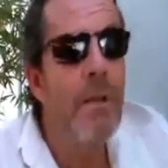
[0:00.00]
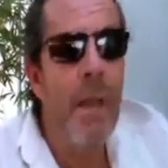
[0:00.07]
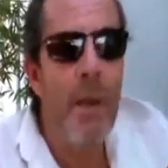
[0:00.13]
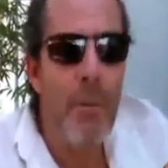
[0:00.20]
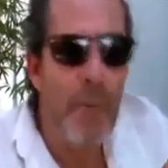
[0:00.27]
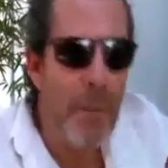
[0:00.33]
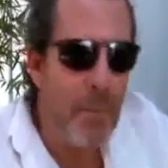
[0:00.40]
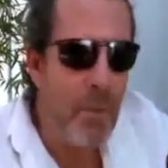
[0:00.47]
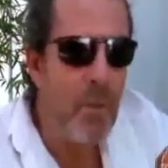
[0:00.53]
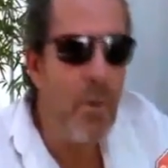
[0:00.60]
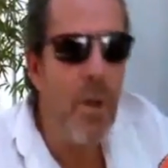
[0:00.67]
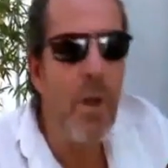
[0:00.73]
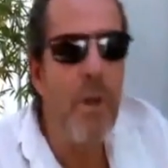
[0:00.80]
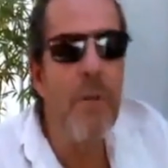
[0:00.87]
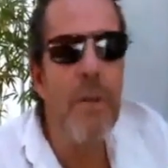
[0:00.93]
They'll be
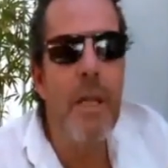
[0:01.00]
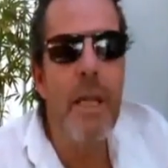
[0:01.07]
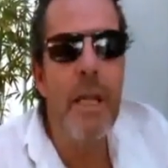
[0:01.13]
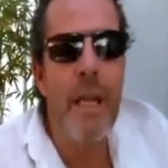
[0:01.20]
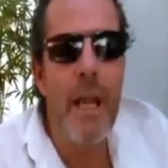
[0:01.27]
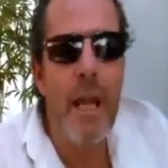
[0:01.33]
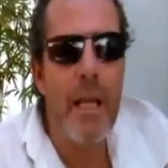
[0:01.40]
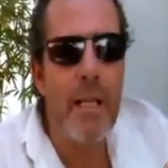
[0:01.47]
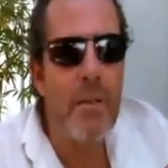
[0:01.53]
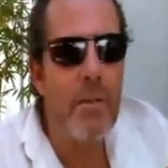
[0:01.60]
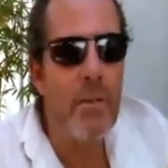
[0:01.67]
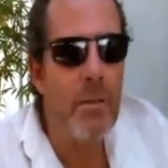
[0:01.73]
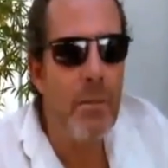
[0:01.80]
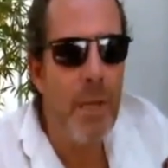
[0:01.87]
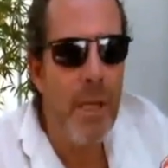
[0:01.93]
pulled over, their cars
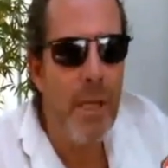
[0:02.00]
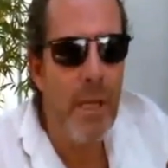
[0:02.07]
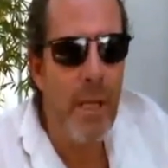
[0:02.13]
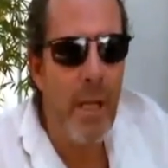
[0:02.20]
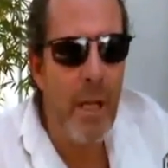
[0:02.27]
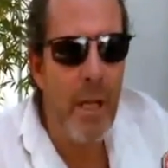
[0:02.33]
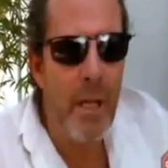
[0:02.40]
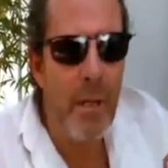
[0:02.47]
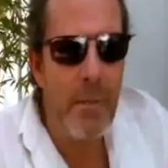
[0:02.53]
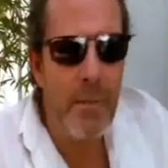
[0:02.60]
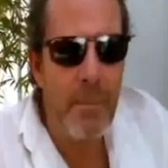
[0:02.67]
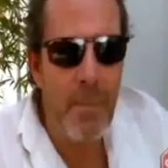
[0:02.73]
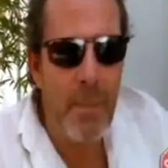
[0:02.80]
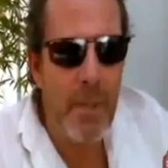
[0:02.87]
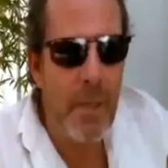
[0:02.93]
will be
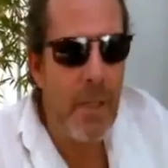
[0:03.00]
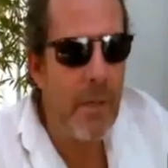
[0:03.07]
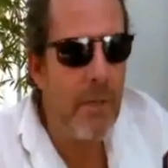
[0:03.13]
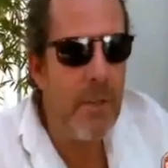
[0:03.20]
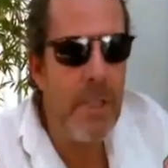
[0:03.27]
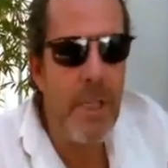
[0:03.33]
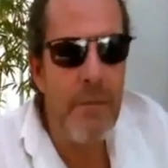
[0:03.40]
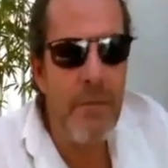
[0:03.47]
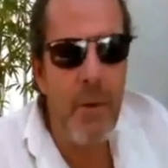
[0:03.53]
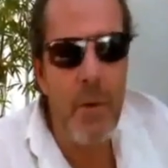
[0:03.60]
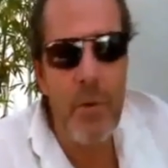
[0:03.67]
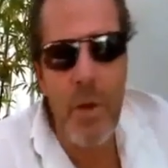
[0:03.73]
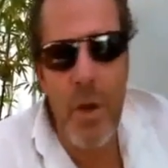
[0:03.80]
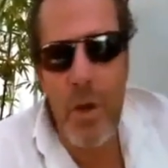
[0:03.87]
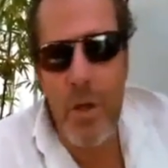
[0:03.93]
given
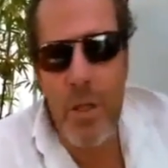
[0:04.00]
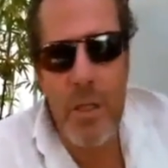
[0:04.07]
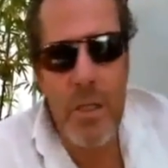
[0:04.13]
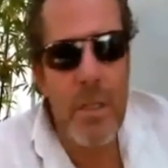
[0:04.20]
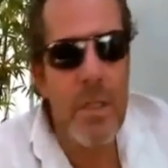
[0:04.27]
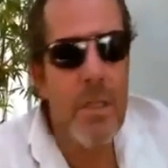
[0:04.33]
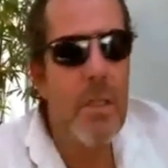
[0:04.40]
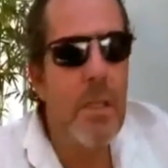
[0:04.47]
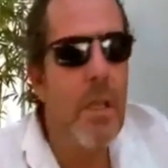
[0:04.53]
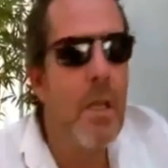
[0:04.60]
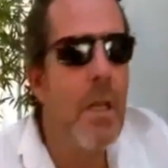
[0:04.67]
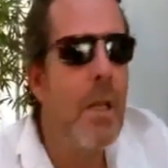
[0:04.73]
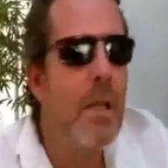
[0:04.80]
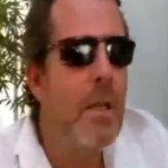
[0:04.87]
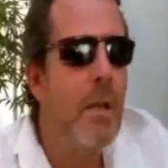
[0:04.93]
default notices,
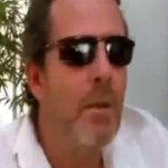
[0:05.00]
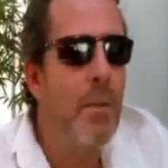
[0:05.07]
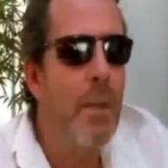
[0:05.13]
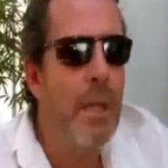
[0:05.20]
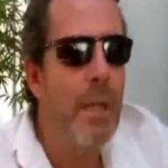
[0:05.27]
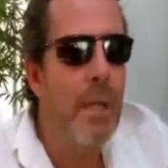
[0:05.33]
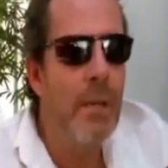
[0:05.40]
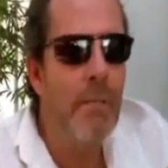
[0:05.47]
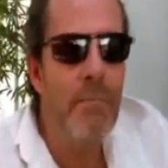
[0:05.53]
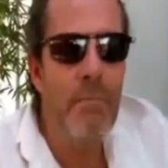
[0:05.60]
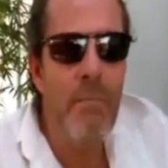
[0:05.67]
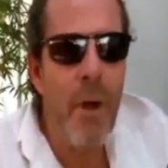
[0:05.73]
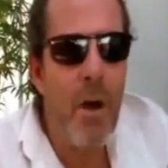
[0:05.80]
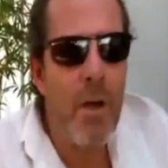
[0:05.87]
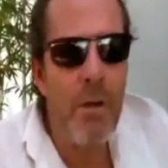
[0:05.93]
there'll be
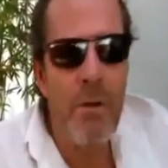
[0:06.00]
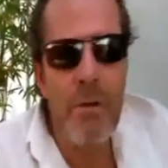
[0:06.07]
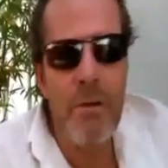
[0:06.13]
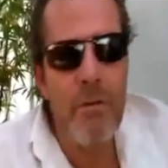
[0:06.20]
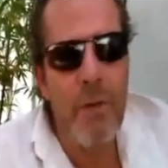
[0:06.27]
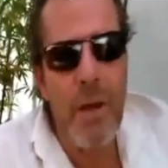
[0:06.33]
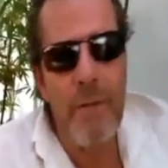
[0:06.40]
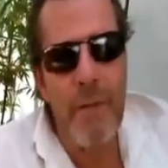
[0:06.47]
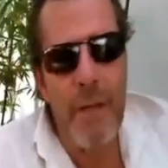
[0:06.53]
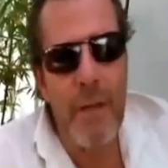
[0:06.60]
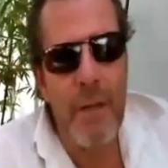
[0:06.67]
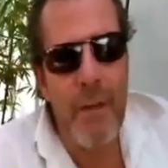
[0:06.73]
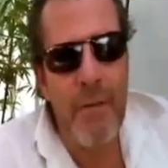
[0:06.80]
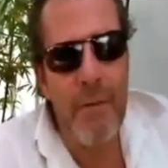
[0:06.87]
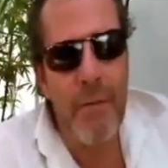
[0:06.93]
minor traffic
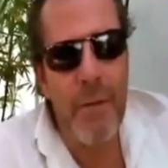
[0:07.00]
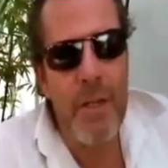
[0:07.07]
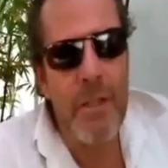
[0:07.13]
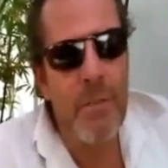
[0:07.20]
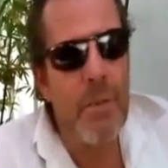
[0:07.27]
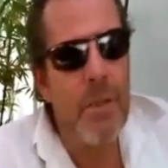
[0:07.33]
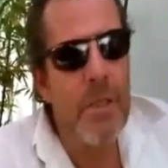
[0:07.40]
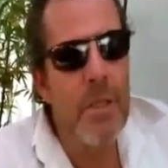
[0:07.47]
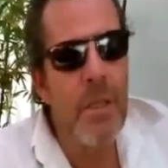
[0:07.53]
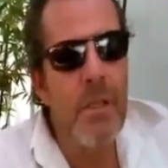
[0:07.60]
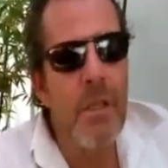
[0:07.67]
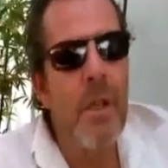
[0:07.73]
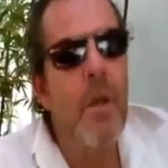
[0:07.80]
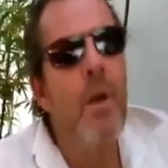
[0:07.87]
infringements that,